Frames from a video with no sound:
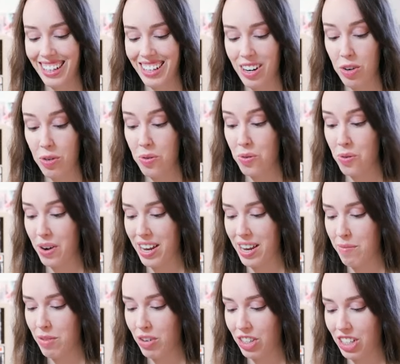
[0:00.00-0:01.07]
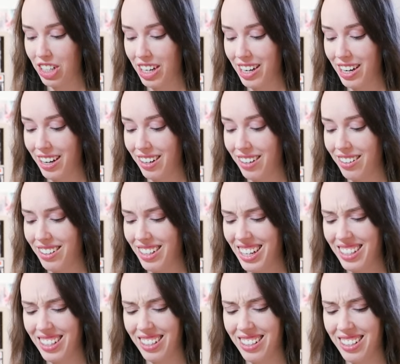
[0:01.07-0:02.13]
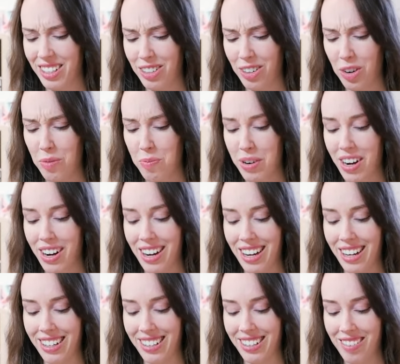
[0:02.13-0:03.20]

Ooh, Hitmonchan. That's a dope card.